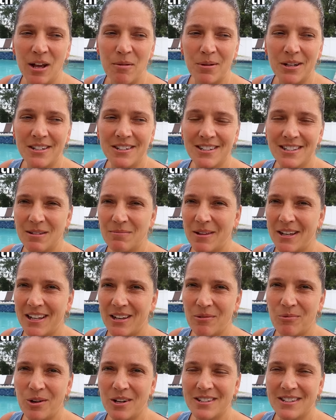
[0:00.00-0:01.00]
but it just seemed like
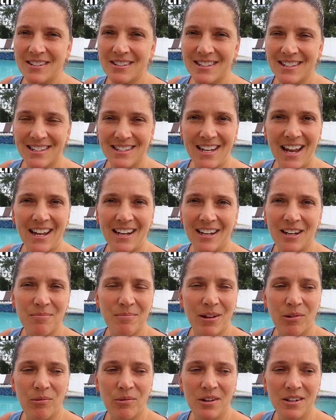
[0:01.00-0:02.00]
it wasn't And I'm
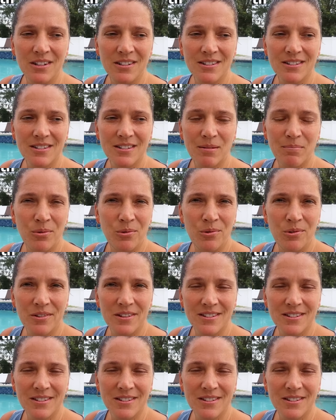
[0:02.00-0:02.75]
like, what is the pool?